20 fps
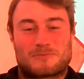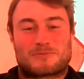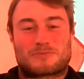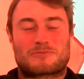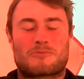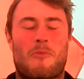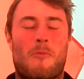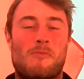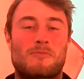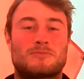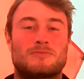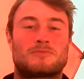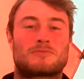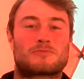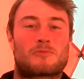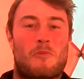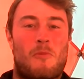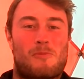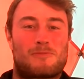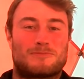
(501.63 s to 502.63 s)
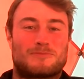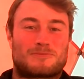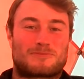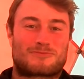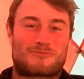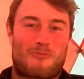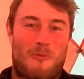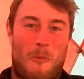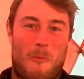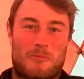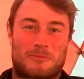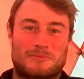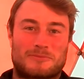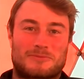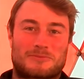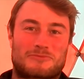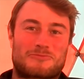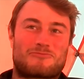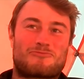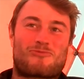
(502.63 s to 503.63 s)
Me and the audience, we'll just sit
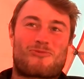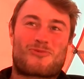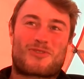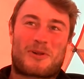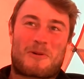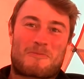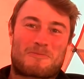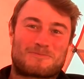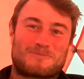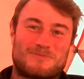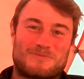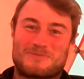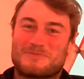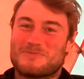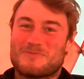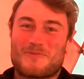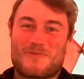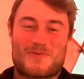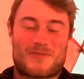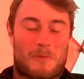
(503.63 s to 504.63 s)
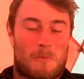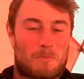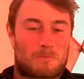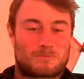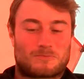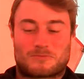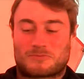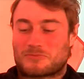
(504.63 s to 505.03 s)
here and listen. We'll take it.